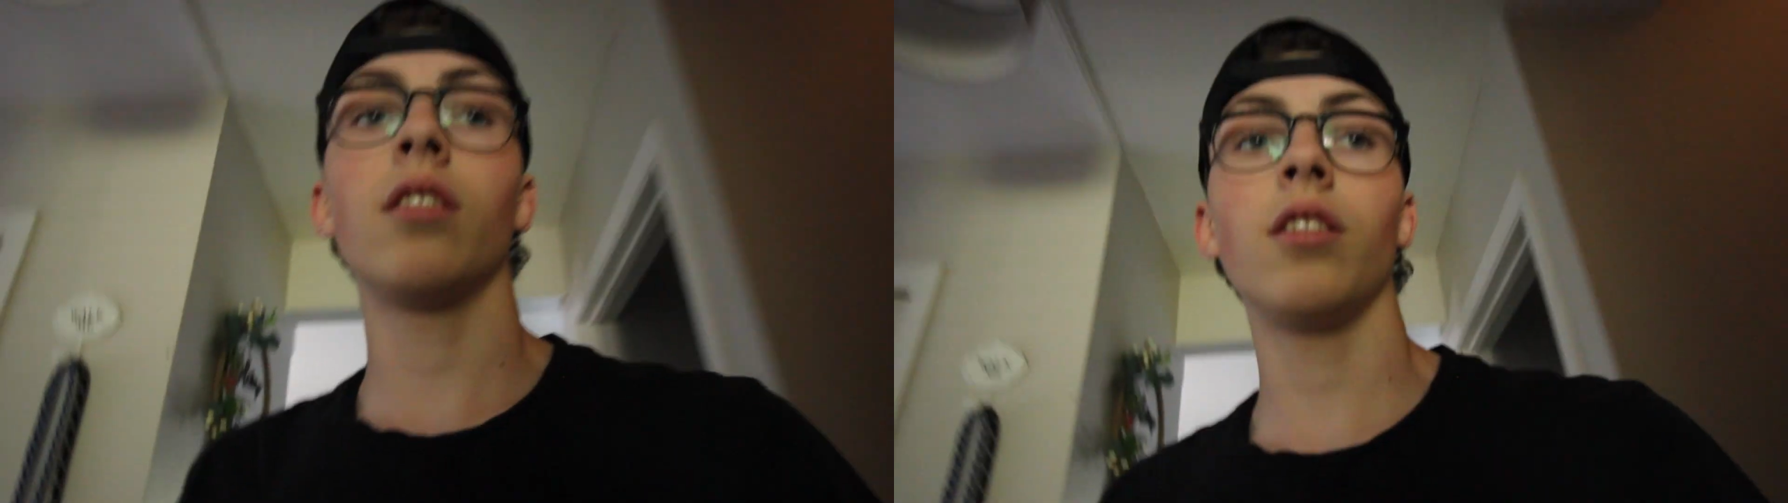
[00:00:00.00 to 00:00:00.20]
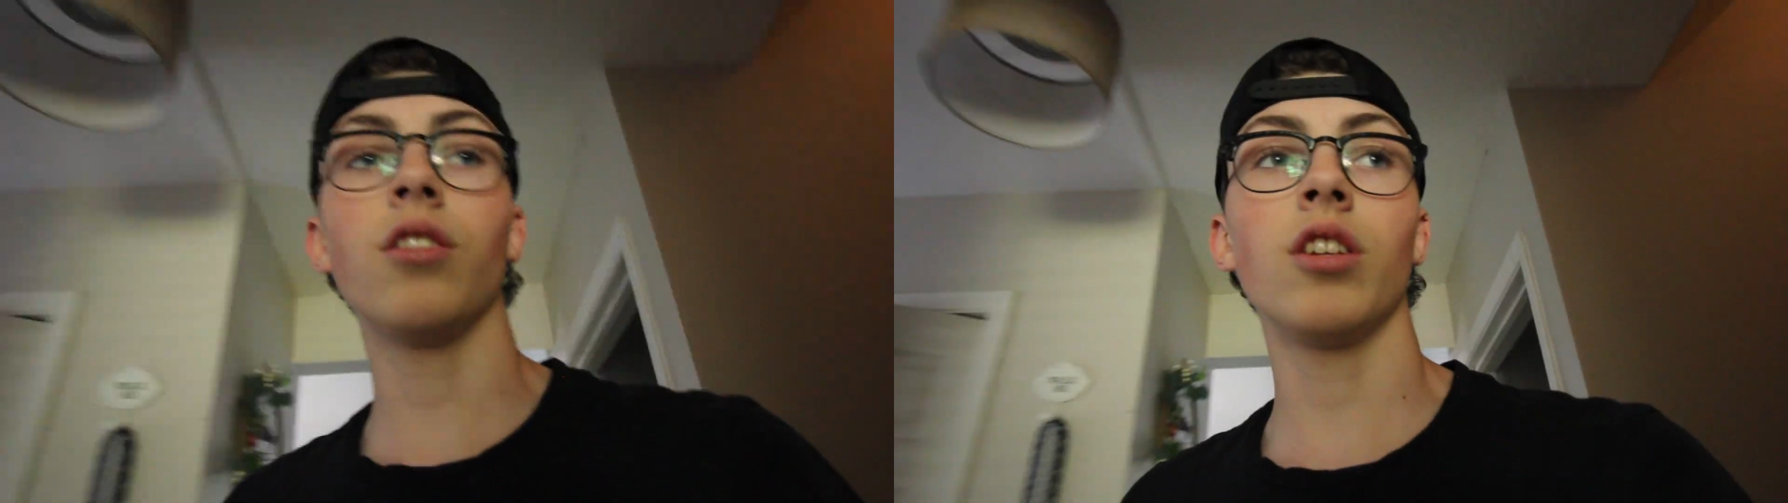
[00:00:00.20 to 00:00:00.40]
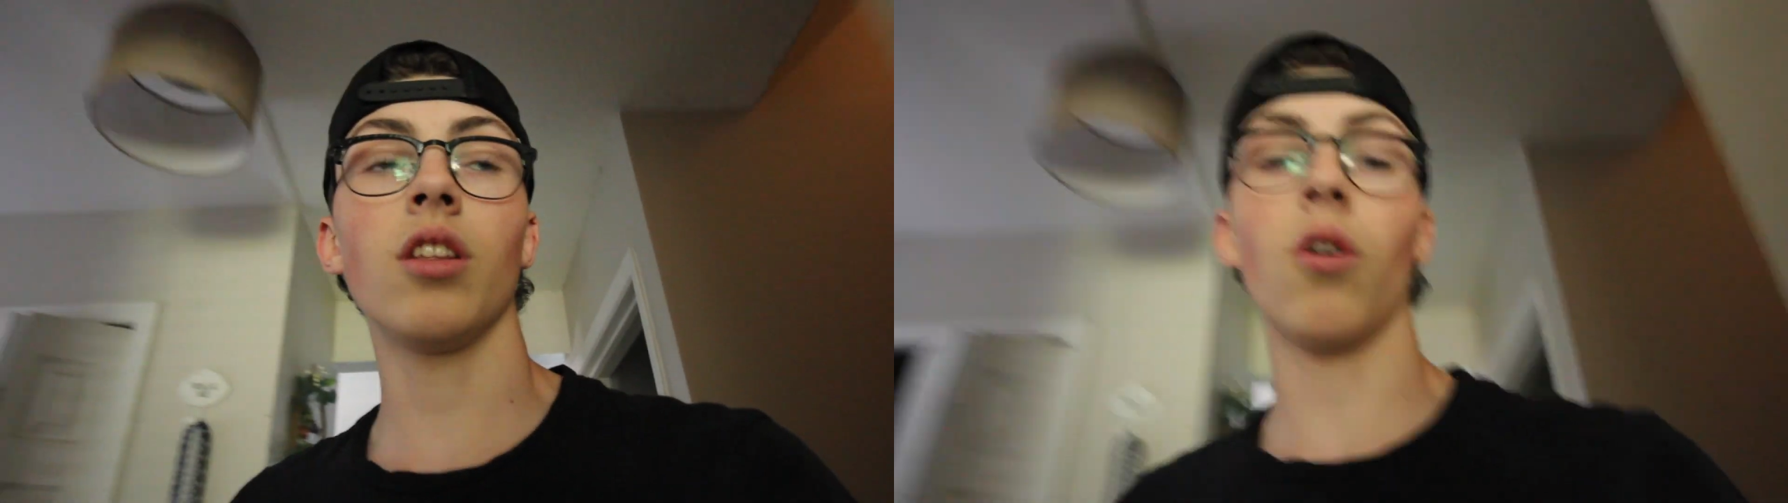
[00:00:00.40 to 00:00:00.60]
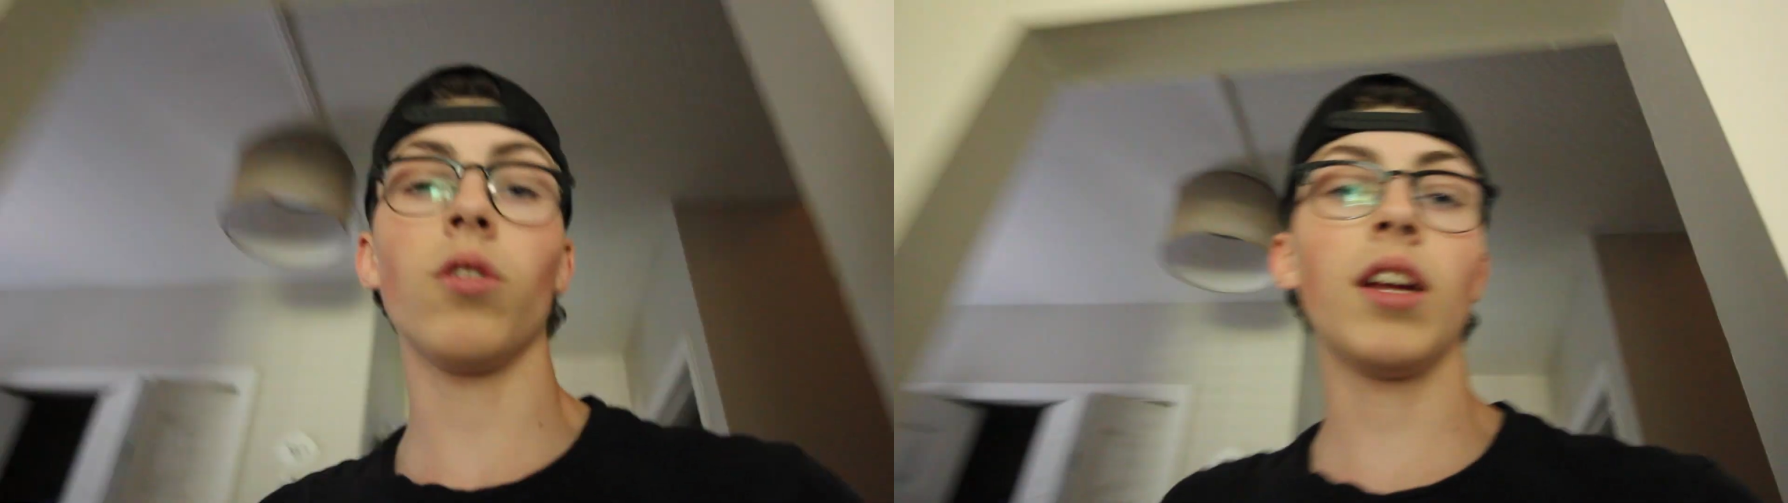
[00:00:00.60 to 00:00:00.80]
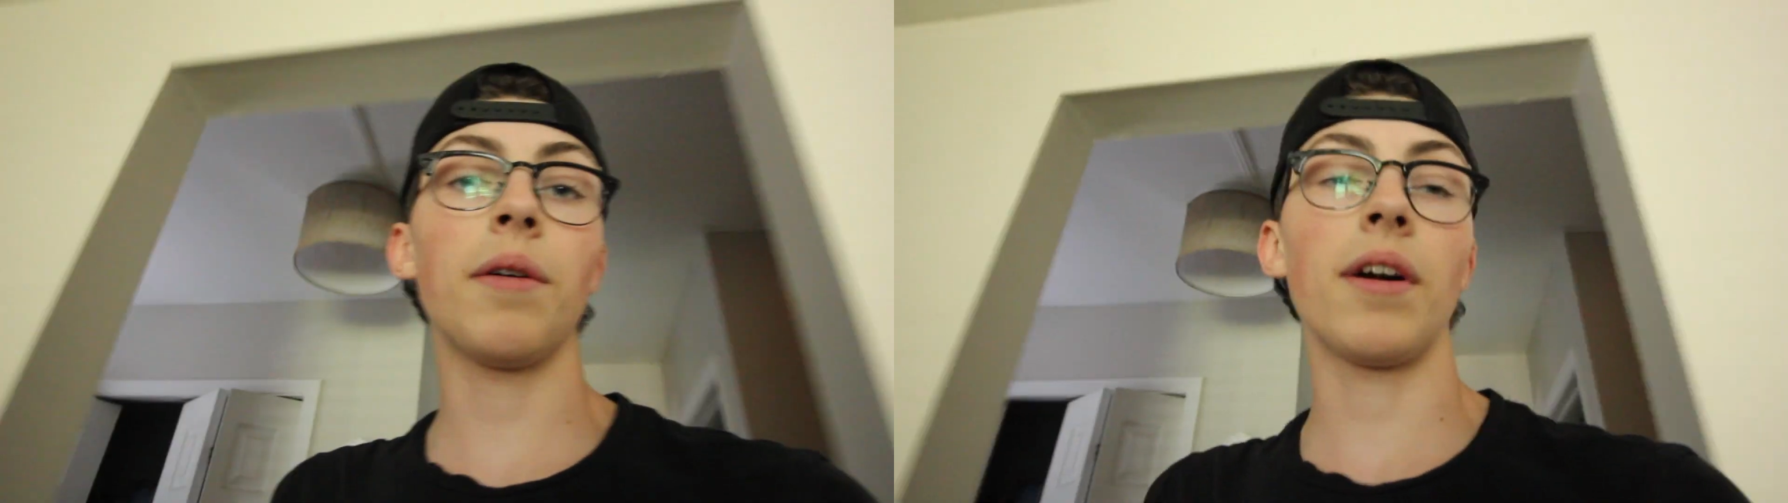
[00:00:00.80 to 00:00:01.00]
Usually the
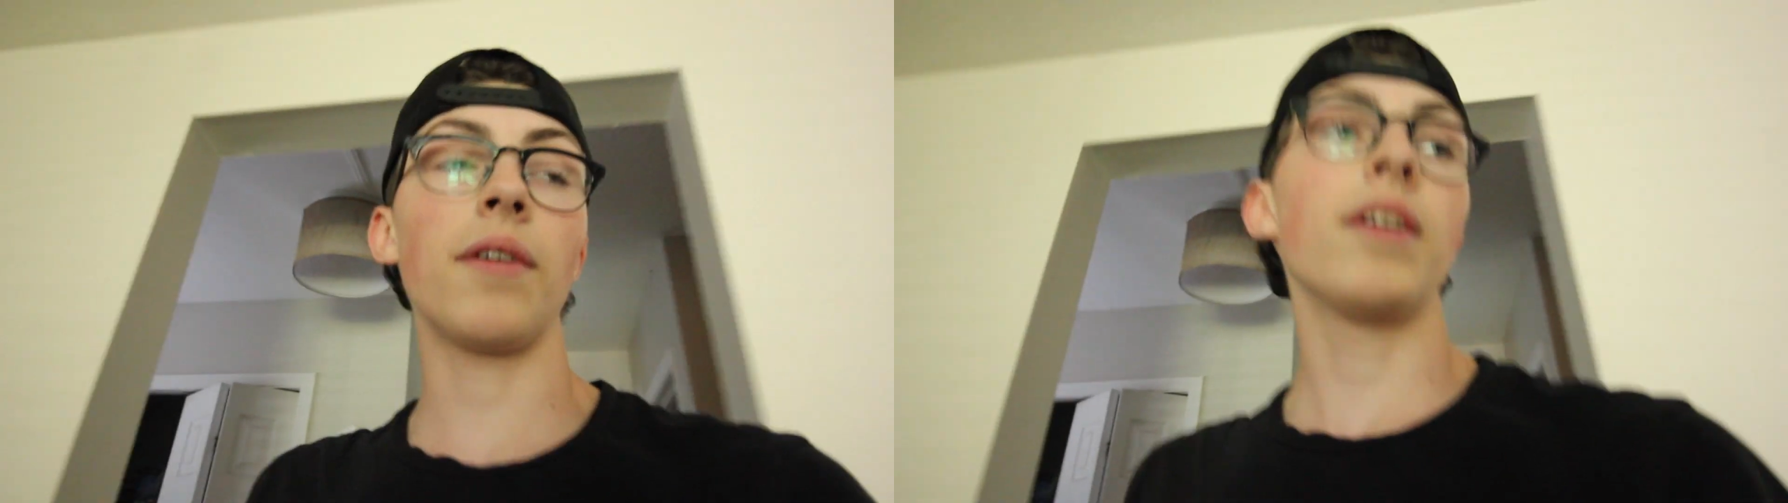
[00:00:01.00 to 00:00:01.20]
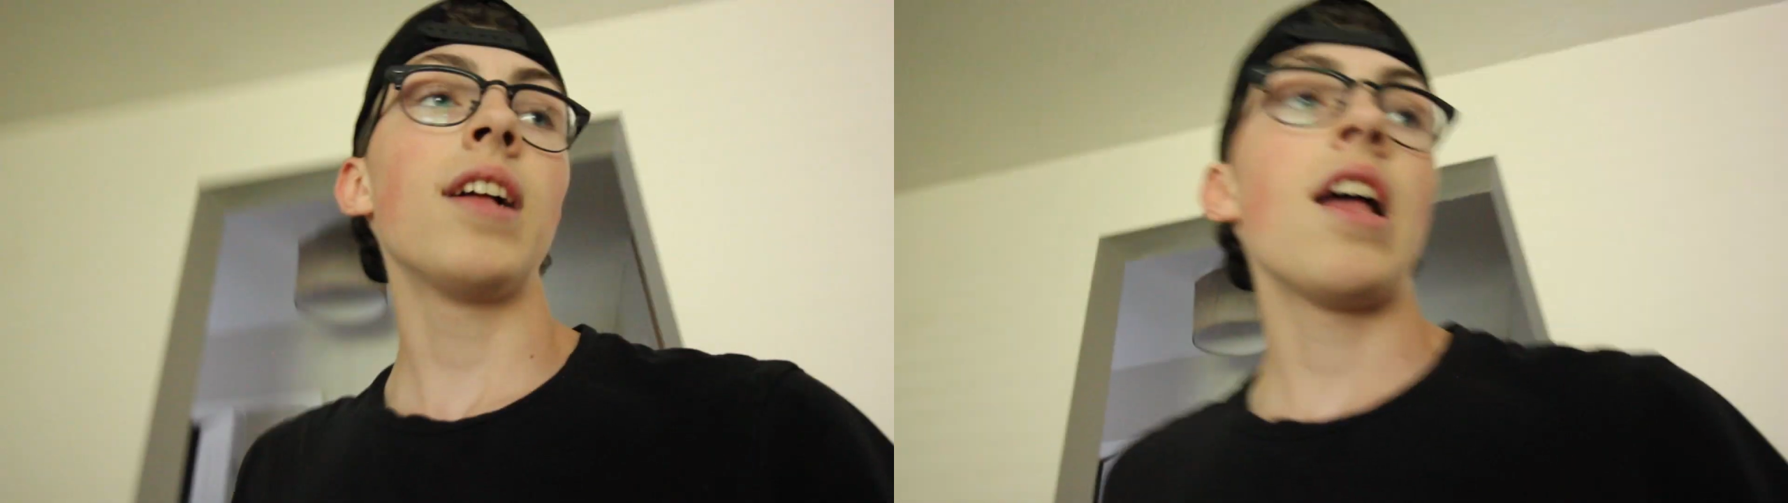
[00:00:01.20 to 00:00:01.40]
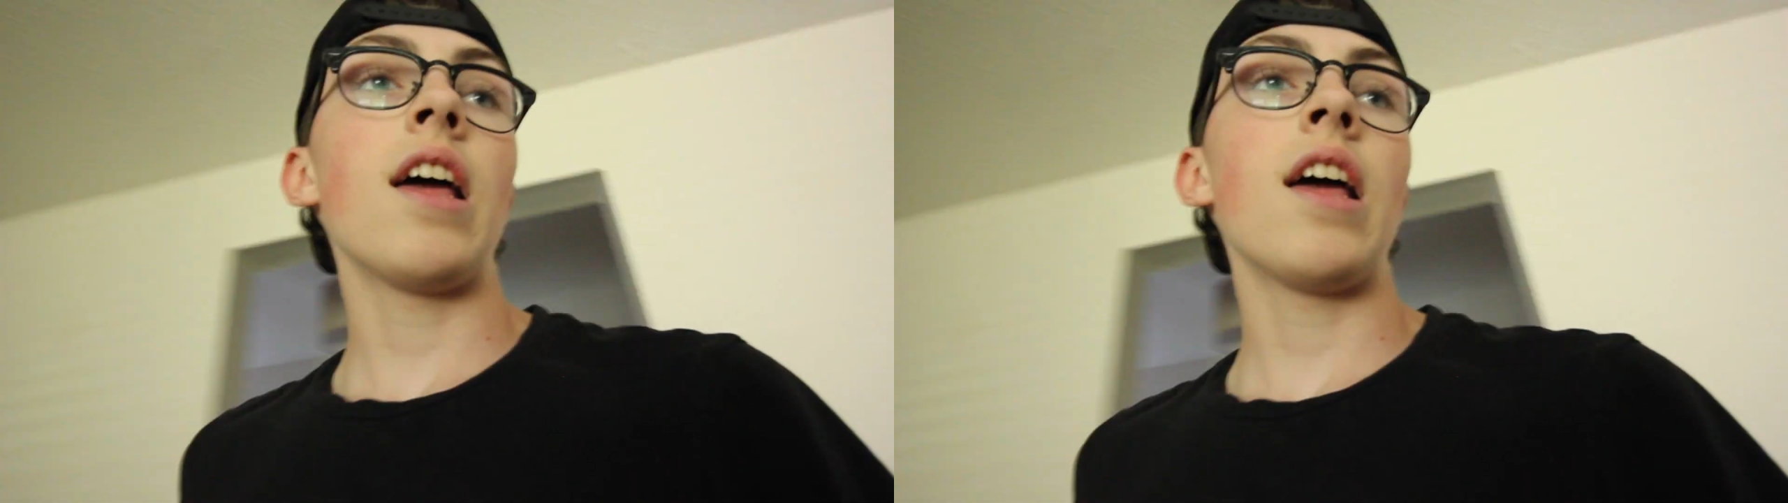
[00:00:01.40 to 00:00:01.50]
whole day we're out.